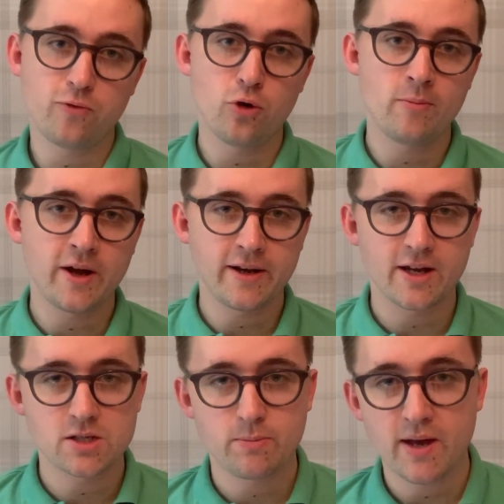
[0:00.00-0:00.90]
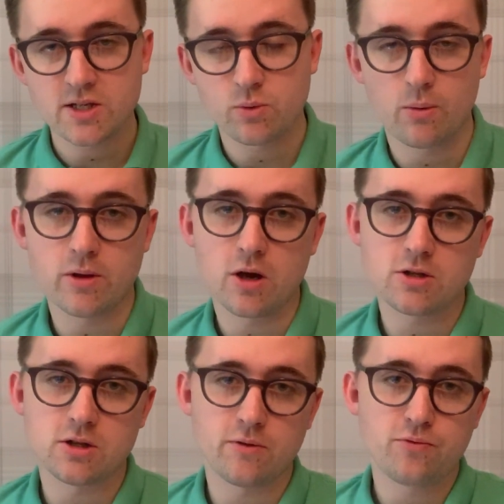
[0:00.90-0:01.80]
my next best, where we go to
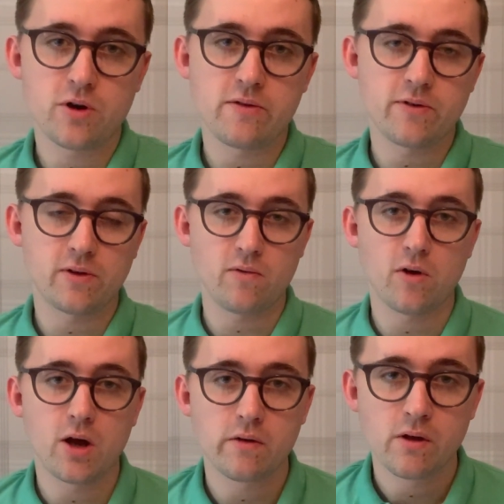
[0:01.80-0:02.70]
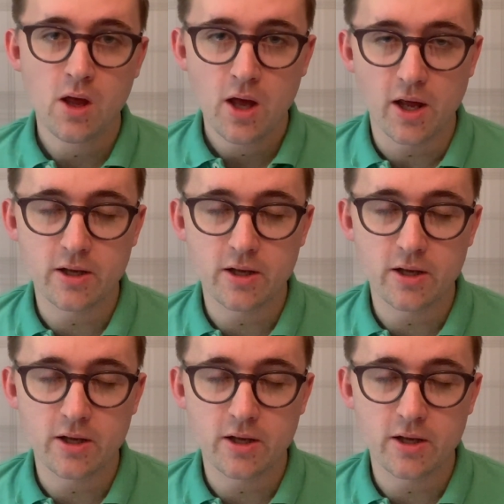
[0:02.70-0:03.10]
the 3.55. An